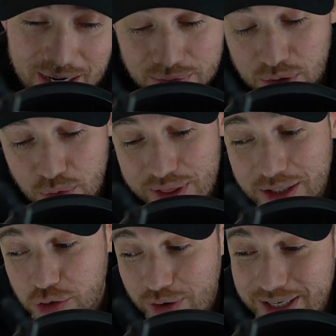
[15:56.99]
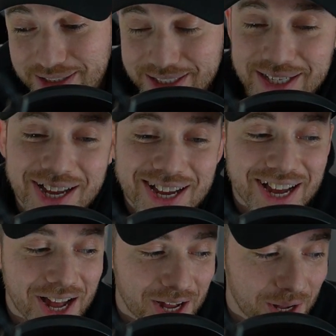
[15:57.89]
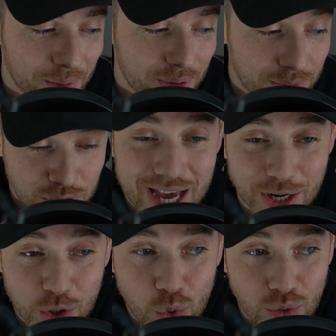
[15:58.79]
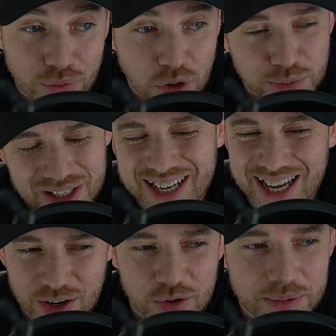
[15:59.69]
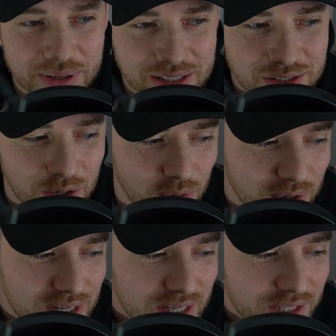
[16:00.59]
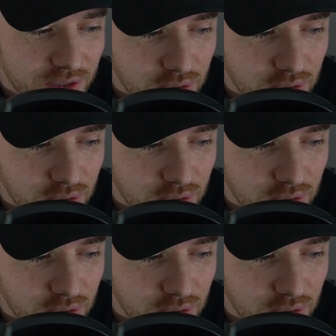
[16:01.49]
I was like, well, that's crazy. It was kind of cool at first, but then it got creepy. So, you